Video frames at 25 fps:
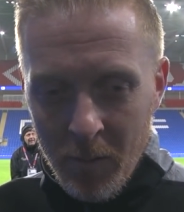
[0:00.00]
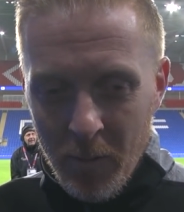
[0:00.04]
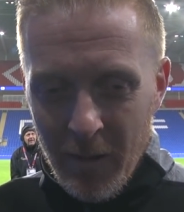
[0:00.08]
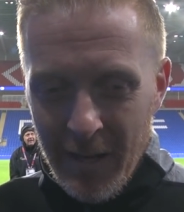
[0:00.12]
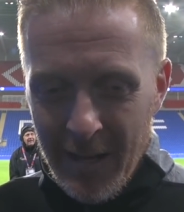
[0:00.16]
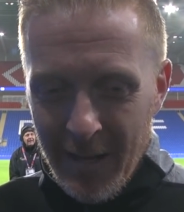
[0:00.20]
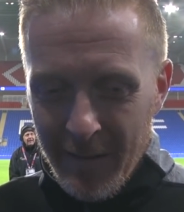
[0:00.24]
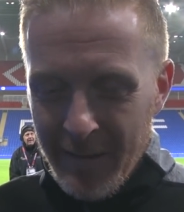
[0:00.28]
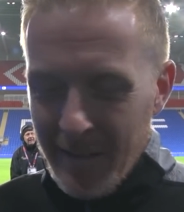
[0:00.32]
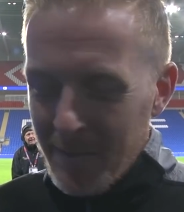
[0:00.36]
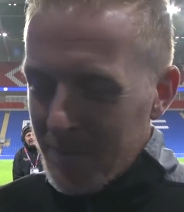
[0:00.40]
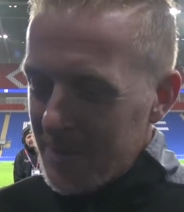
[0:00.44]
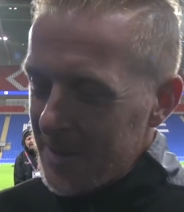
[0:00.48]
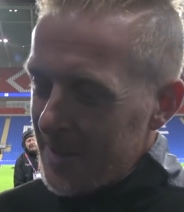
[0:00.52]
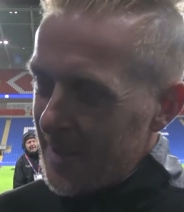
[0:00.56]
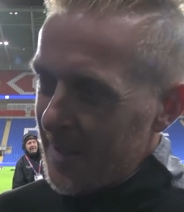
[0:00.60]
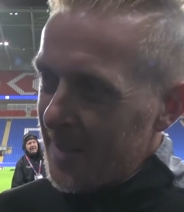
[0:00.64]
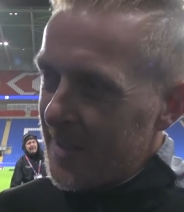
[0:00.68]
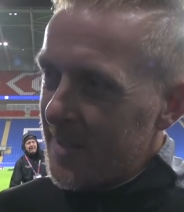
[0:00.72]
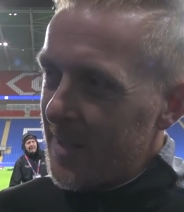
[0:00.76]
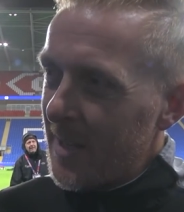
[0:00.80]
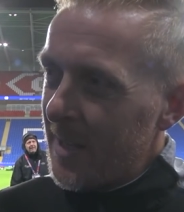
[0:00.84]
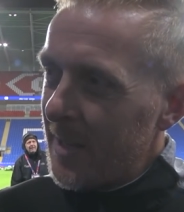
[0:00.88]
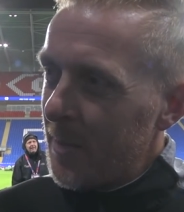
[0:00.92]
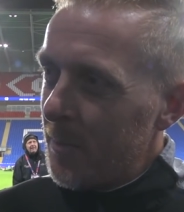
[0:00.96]
allowed them to
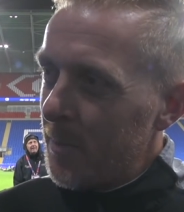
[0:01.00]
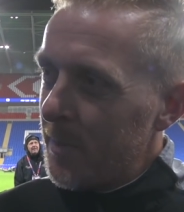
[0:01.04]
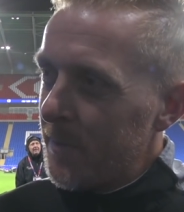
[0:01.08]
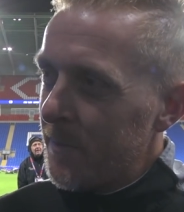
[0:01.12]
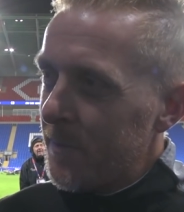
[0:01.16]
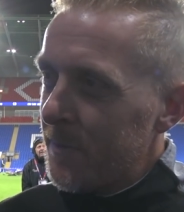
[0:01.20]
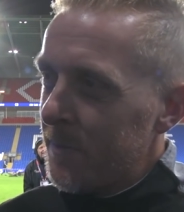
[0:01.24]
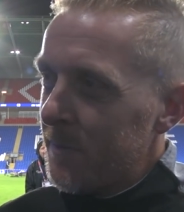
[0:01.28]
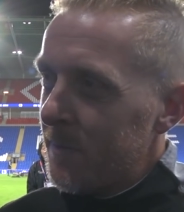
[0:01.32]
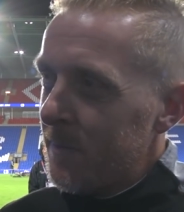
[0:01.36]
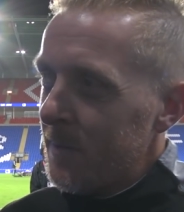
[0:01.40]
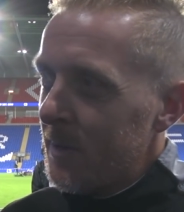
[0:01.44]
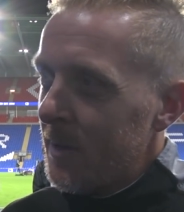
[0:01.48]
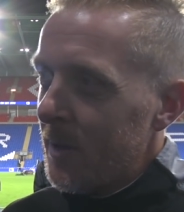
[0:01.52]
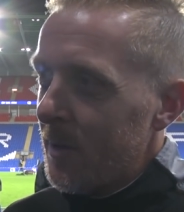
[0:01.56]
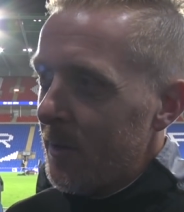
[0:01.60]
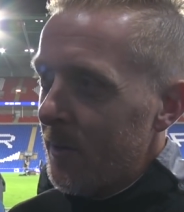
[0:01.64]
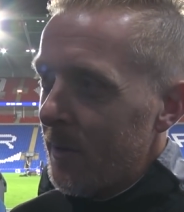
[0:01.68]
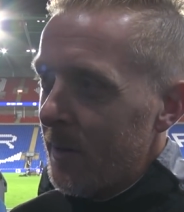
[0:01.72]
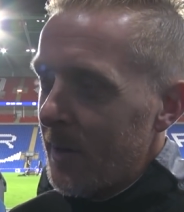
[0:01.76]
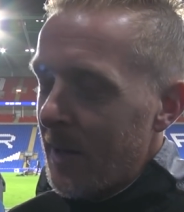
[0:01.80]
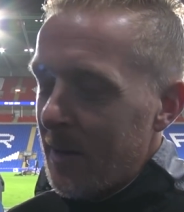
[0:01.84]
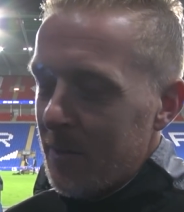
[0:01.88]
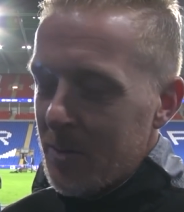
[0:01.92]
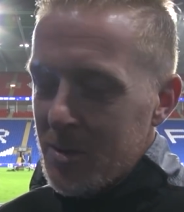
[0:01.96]
dictate with, you know,
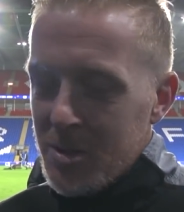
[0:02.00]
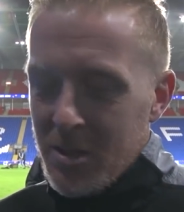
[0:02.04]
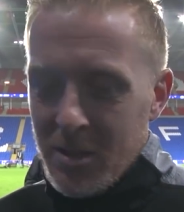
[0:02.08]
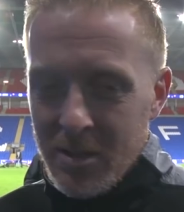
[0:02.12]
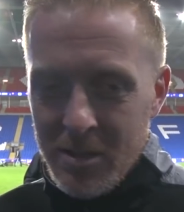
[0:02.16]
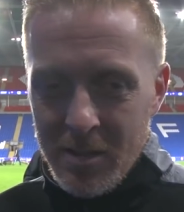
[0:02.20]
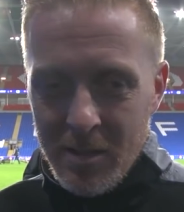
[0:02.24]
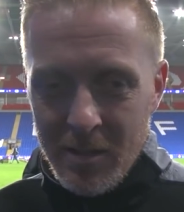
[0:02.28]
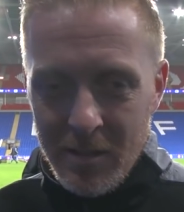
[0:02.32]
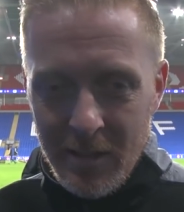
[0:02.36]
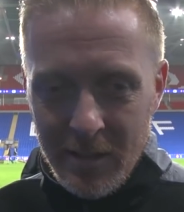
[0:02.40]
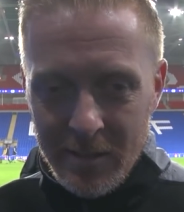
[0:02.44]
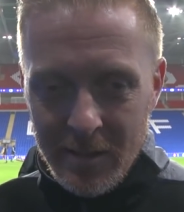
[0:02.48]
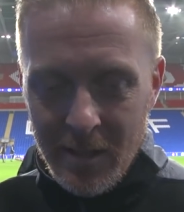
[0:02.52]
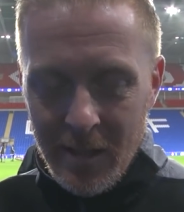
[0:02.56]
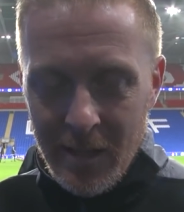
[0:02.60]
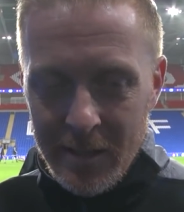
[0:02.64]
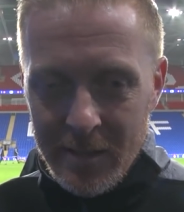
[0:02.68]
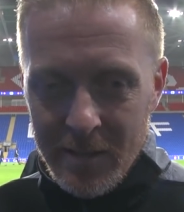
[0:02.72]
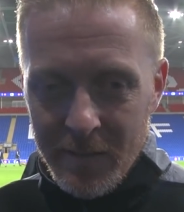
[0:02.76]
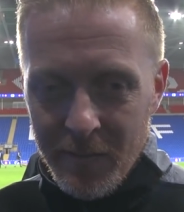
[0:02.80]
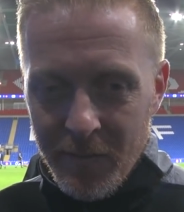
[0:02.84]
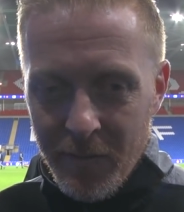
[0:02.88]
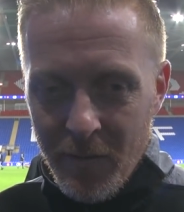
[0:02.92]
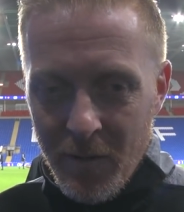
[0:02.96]
and that was just, that's a
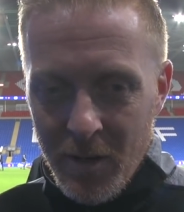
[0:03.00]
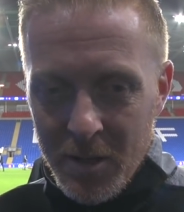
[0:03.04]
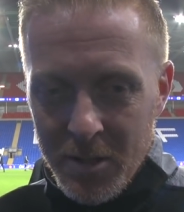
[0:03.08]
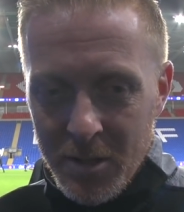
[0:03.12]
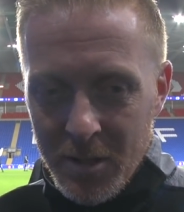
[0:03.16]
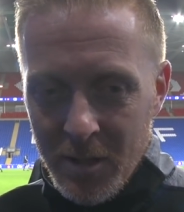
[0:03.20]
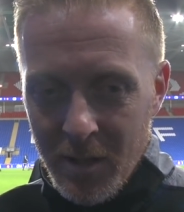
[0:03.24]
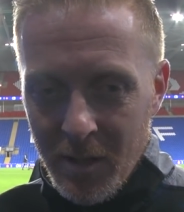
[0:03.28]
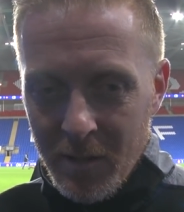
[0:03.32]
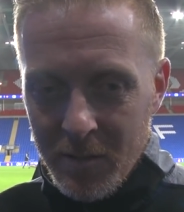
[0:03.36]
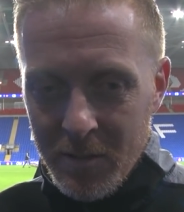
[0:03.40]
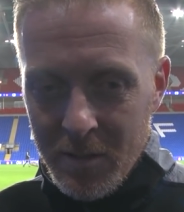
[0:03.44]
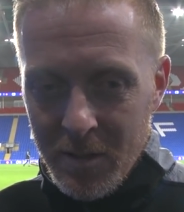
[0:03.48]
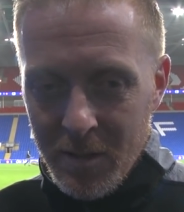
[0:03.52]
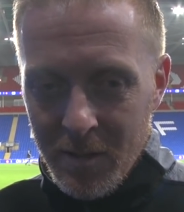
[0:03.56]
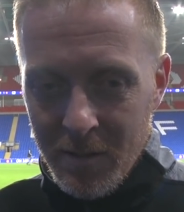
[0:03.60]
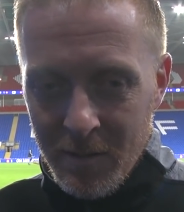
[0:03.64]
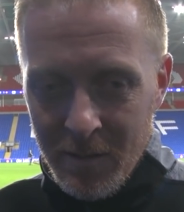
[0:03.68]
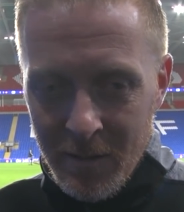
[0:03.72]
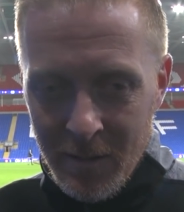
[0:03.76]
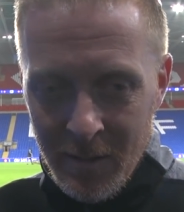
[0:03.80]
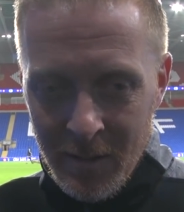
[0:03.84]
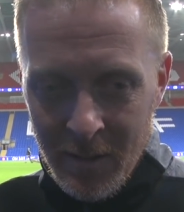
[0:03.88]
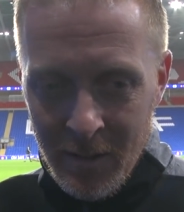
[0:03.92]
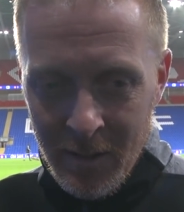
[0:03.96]
lesson for us, you know, to
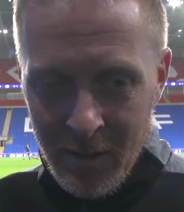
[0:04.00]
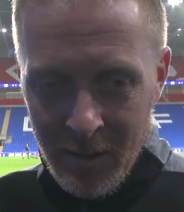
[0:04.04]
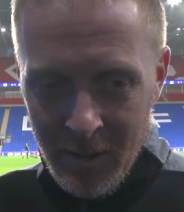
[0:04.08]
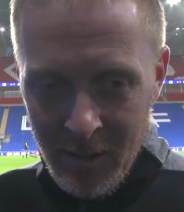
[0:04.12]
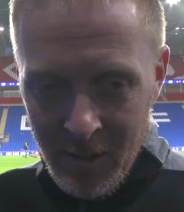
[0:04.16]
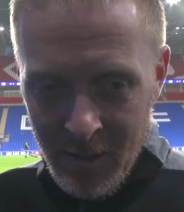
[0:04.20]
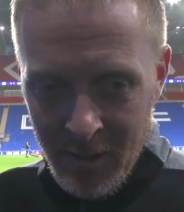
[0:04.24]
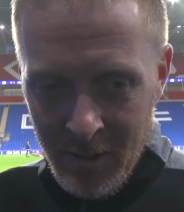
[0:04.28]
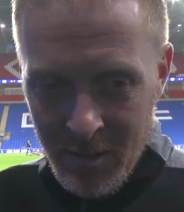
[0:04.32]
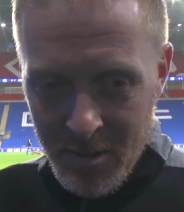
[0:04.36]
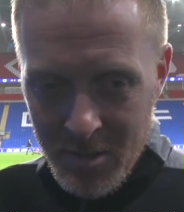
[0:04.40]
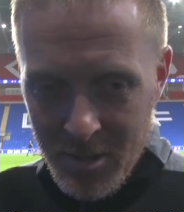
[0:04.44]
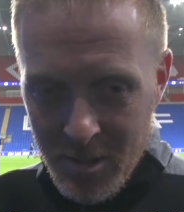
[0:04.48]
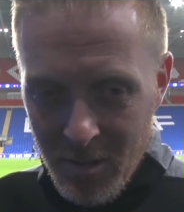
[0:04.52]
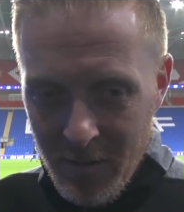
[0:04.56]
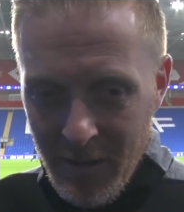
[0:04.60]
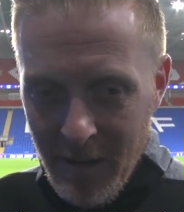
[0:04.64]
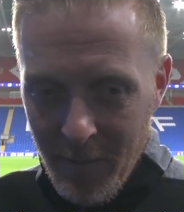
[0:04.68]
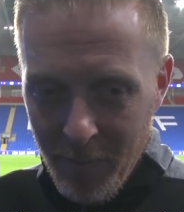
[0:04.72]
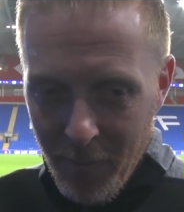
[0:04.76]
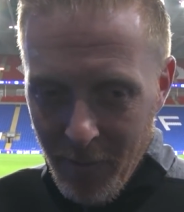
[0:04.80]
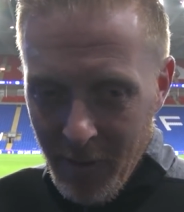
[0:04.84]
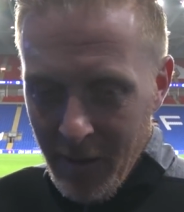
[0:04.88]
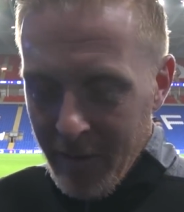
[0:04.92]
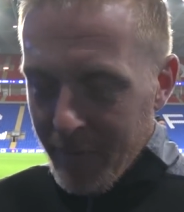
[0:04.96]
show
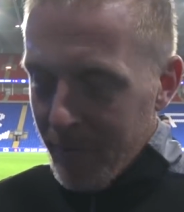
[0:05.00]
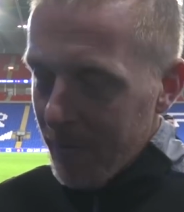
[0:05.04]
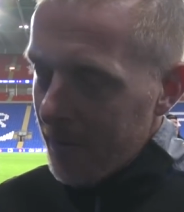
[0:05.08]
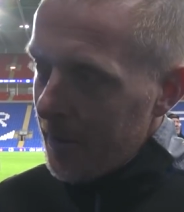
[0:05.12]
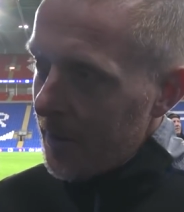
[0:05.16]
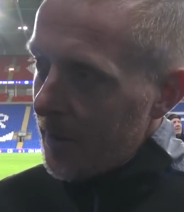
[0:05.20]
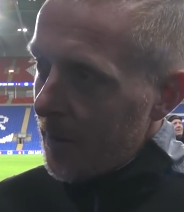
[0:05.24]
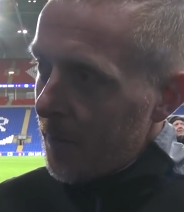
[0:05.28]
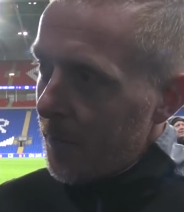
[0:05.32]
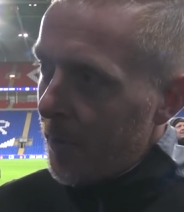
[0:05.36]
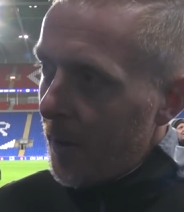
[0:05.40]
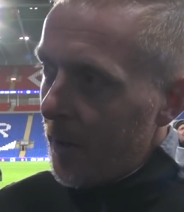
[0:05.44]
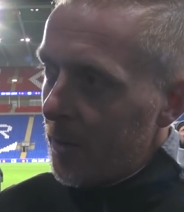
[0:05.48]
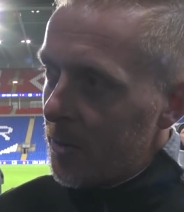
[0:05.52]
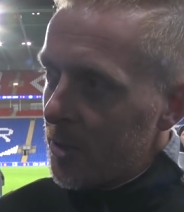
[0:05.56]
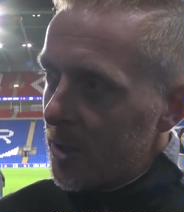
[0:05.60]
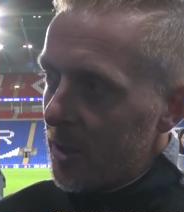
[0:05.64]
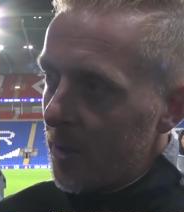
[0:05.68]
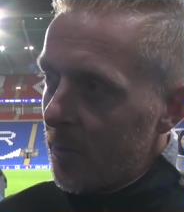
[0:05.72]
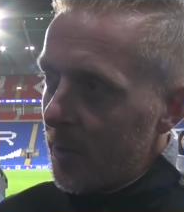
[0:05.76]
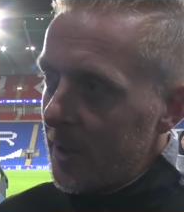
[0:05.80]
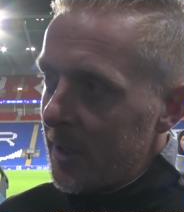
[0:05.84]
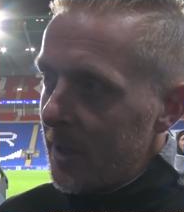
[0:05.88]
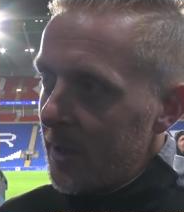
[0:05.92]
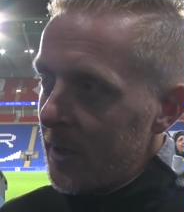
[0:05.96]
that bravery and composure
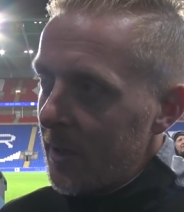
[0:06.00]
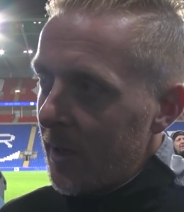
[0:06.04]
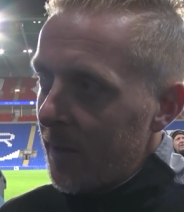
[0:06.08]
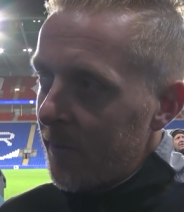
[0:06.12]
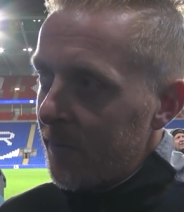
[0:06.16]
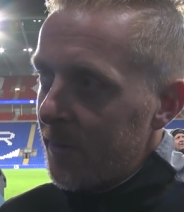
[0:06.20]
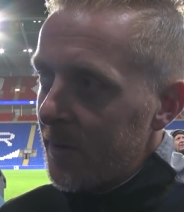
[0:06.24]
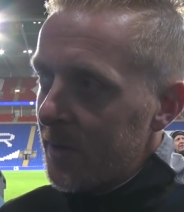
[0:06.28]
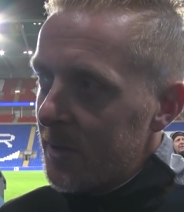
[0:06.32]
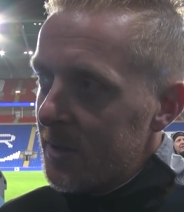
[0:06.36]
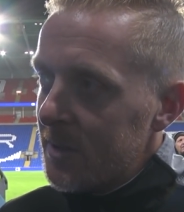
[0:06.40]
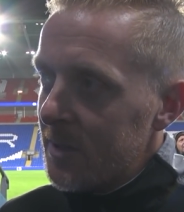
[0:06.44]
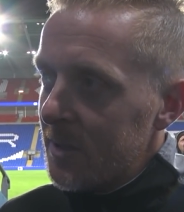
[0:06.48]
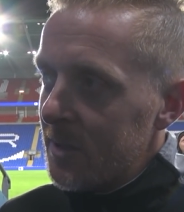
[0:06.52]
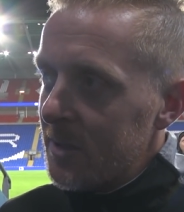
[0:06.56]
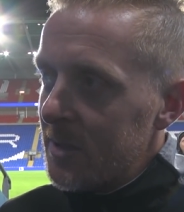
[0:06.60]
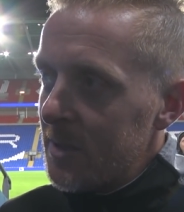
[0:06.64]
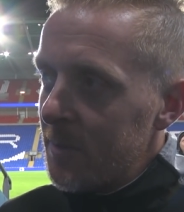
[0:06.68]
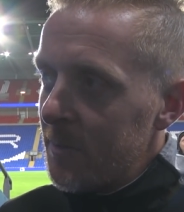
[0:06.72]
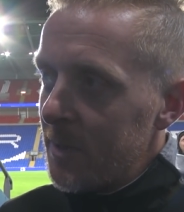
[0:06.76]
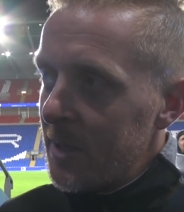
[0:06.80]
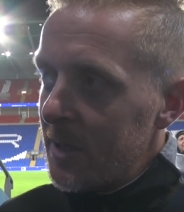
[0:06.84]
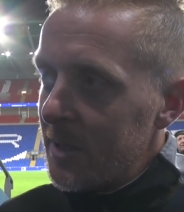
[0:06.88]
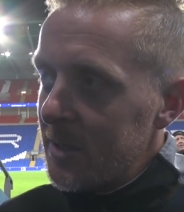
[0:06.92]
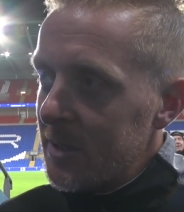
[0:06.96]
that we did in that first
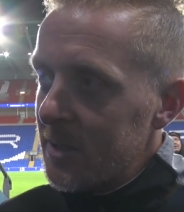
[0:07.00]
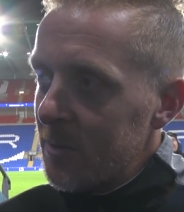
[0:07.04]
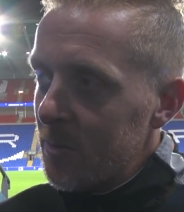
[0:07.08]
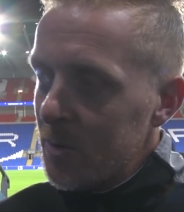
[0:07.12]
60 minutes.